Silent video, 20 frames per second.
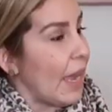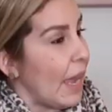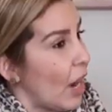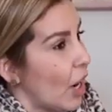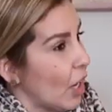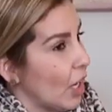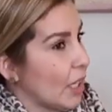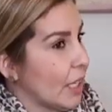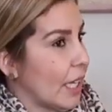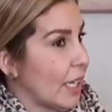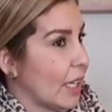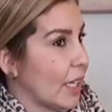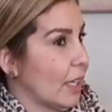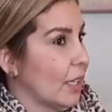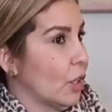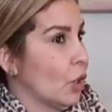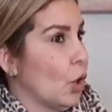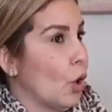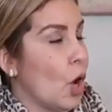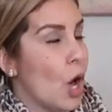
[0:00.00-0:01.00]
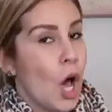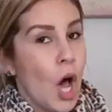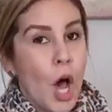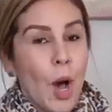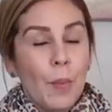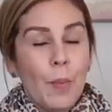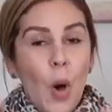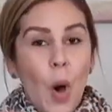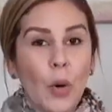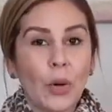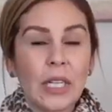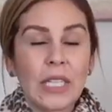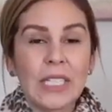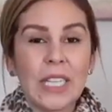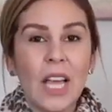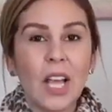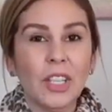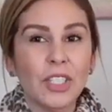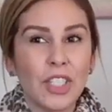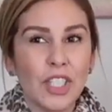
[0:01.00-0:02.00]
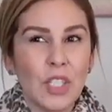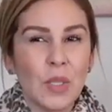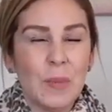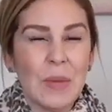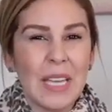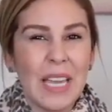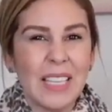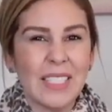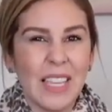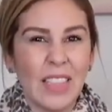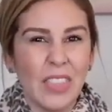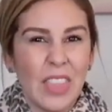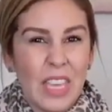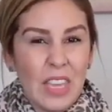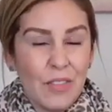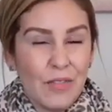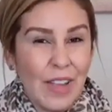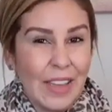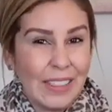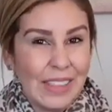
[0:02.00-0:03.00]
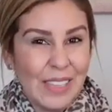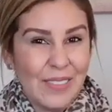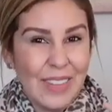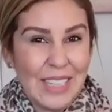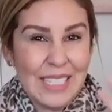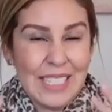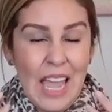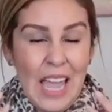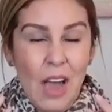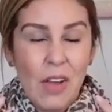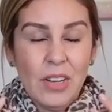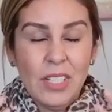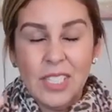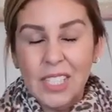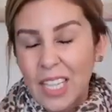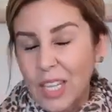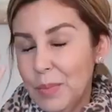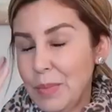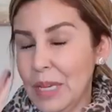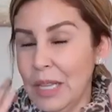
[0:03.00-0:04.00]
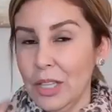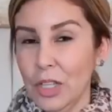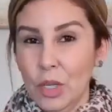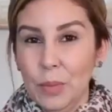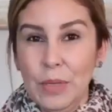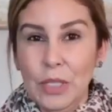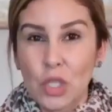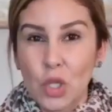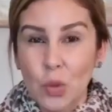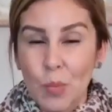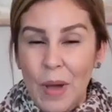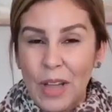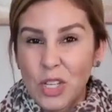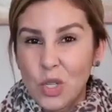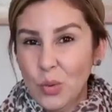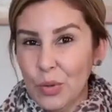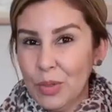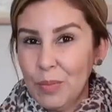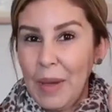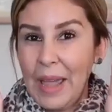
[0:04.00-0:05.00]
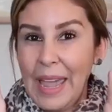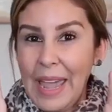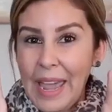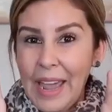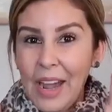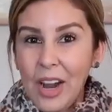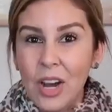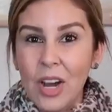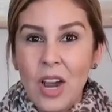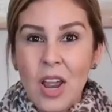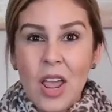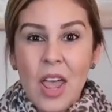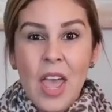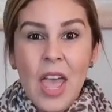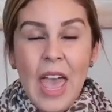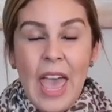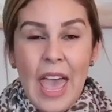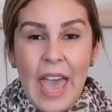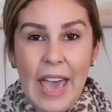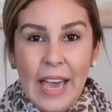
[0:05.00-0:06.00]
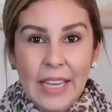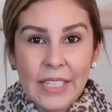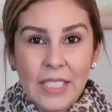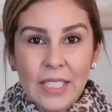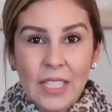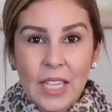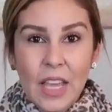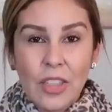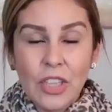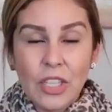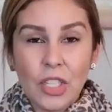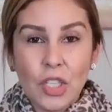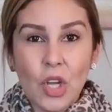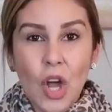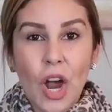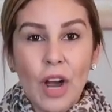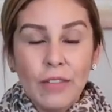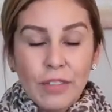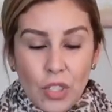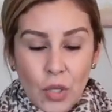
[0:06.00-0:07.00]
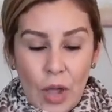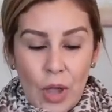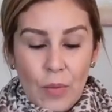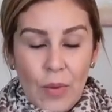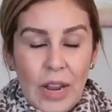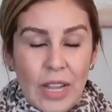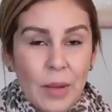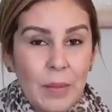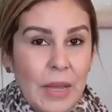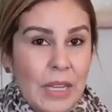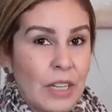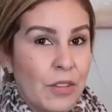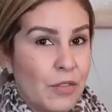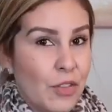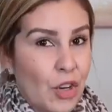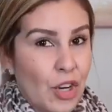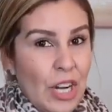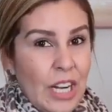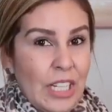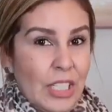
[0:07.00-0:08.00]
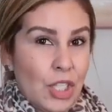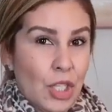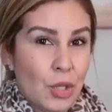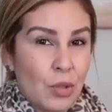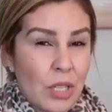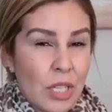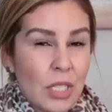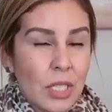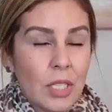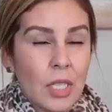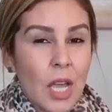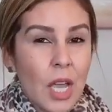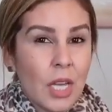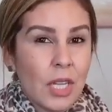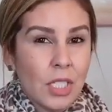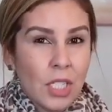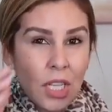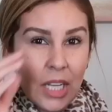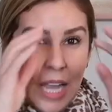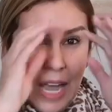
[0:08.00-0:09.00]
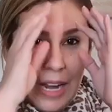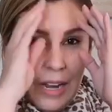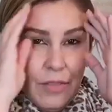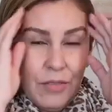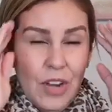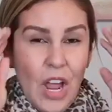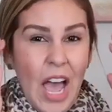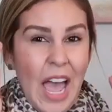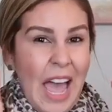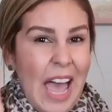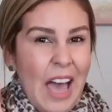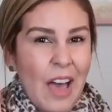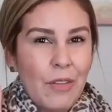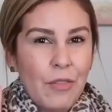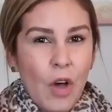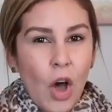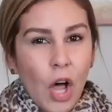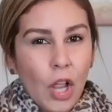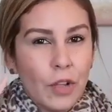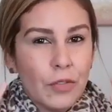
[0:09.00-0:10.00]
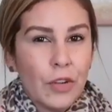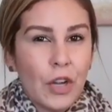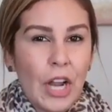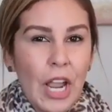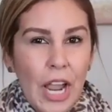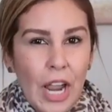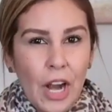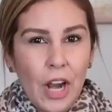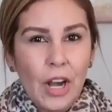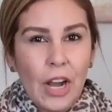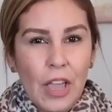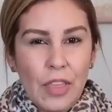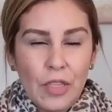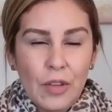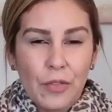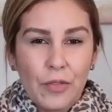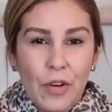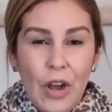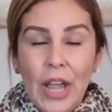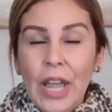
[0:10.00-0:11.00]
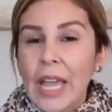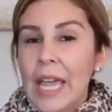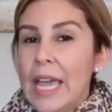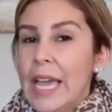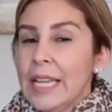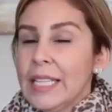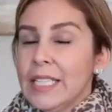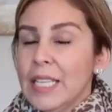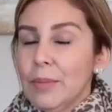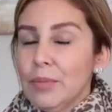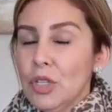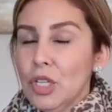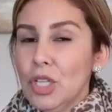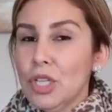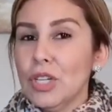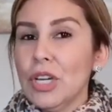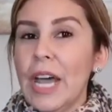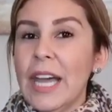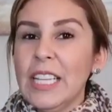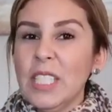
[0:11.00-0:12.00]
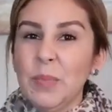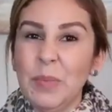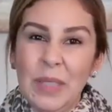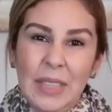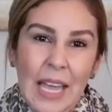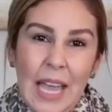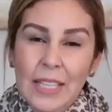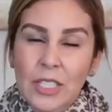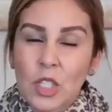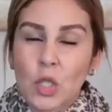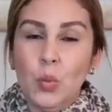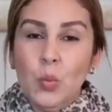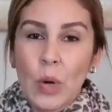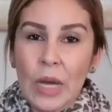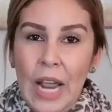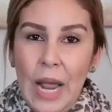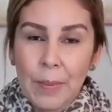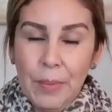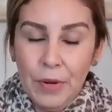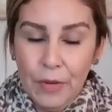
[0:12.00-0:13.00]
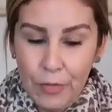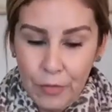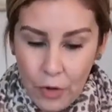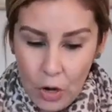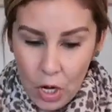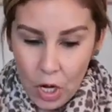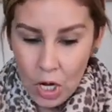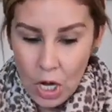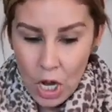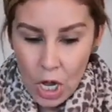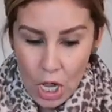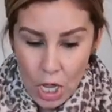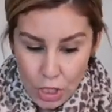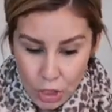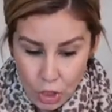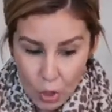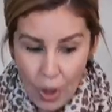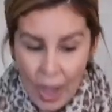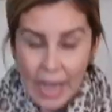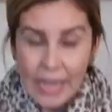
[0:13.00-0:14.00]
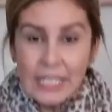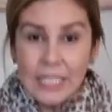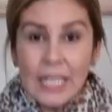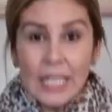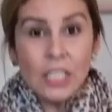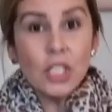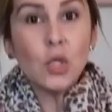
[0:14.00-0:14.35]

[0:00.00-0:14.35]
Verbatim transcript: hair in like a little ponytail just because I think if I leave it down, it's gonna be a little bit too much with my hair and the scarf. So I recommend if you're gonna do this look to kind of not have all of your hair in the front. It's up to you guys, but that's what I prefer. So I did